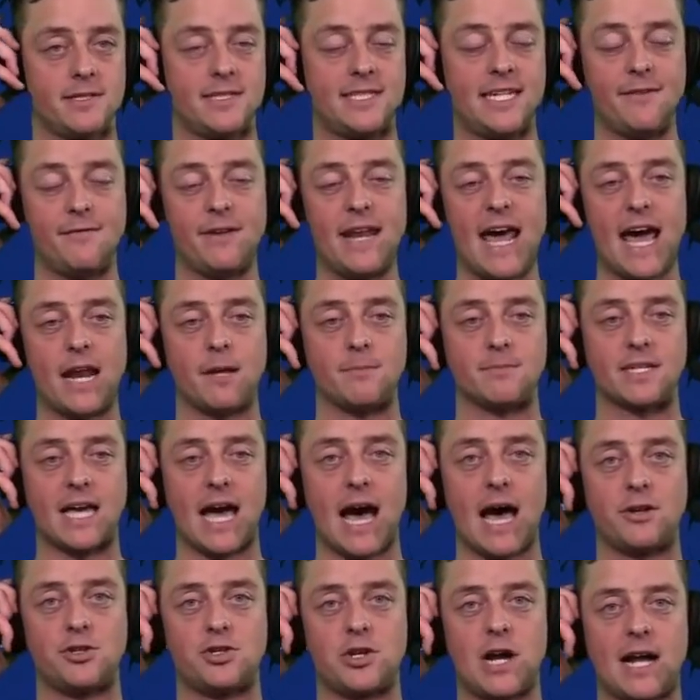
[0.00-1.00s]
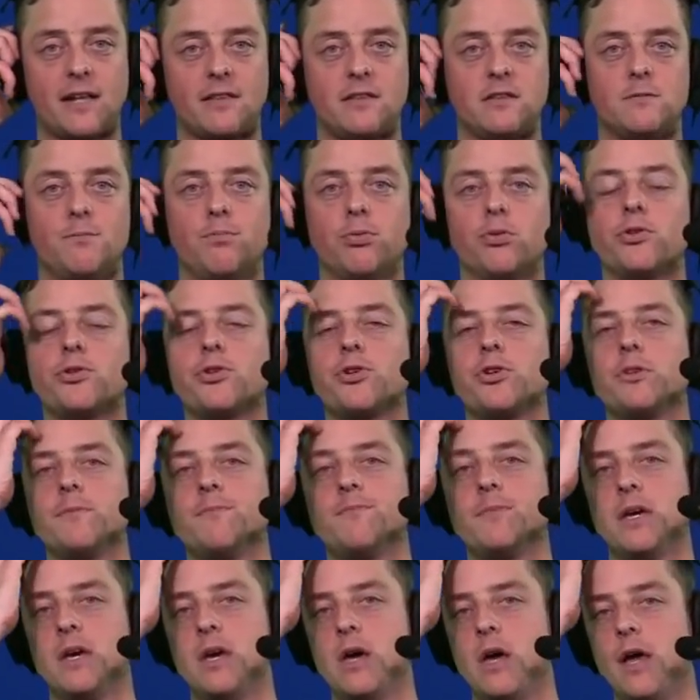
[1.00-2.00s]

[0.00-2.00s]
Steven Adams' contract is brutal.